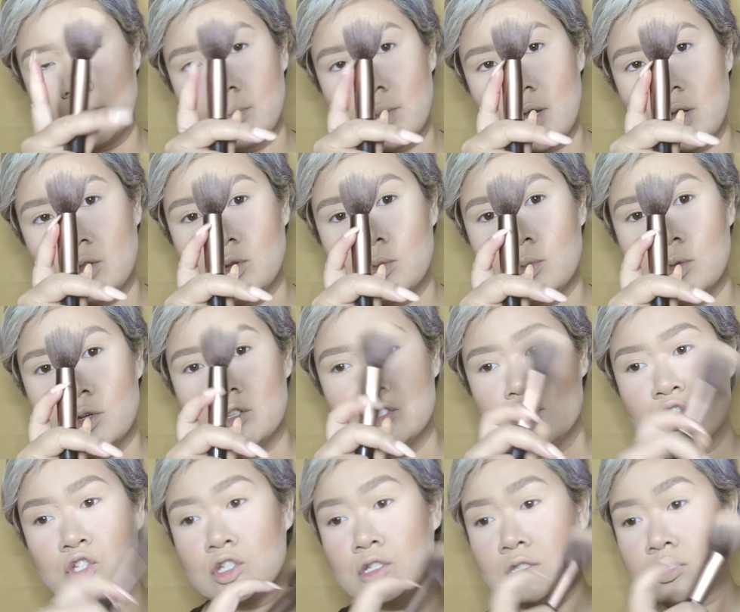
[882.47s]
powder
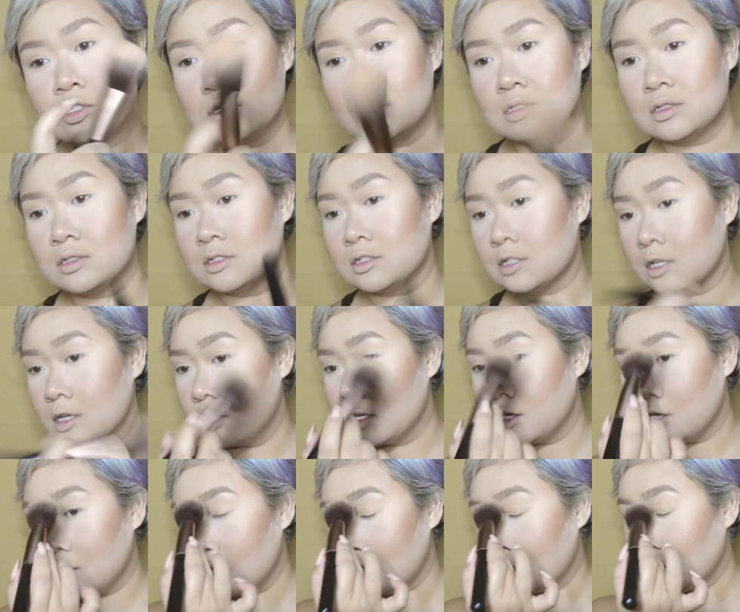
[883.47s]
brush and just
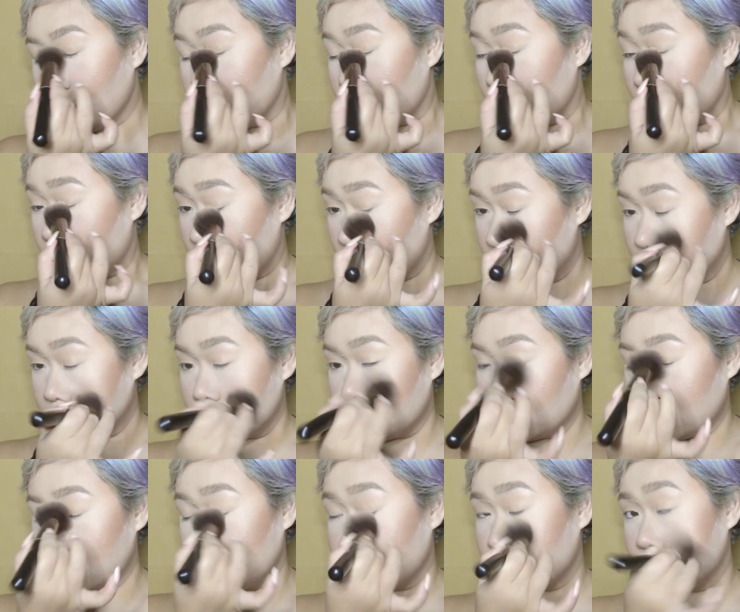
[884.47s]

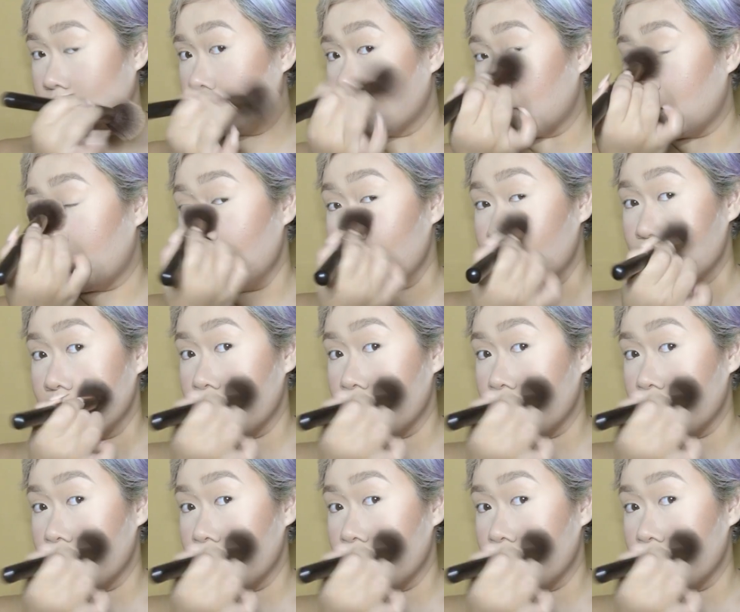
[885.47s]
dust it off.